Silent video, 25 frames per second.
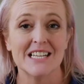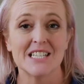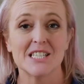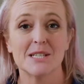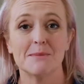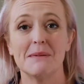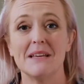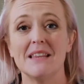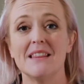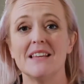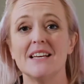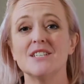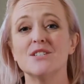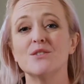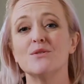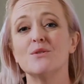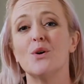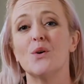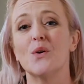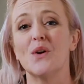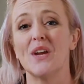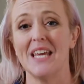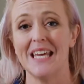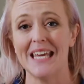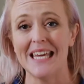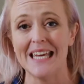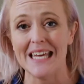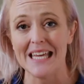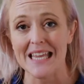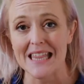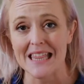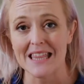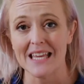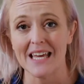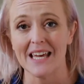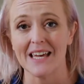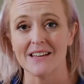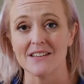To me, these are all key
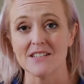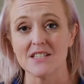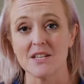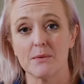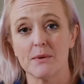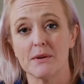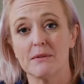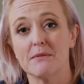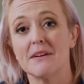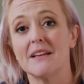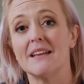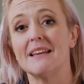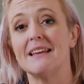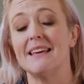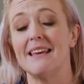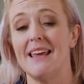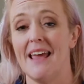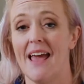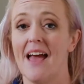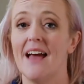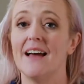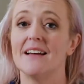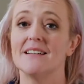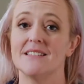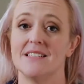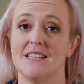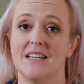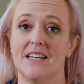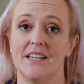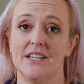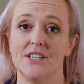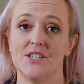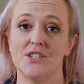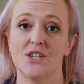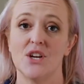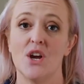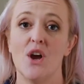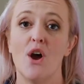things that we really can
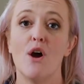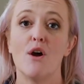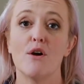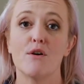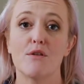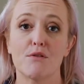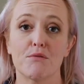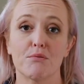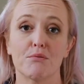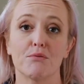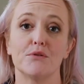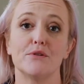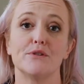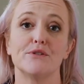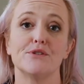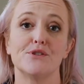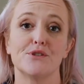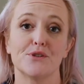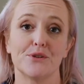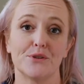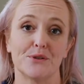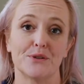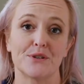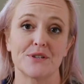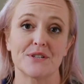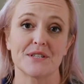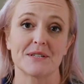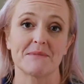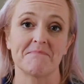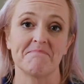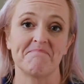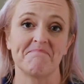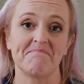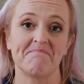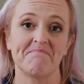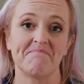teach through chores.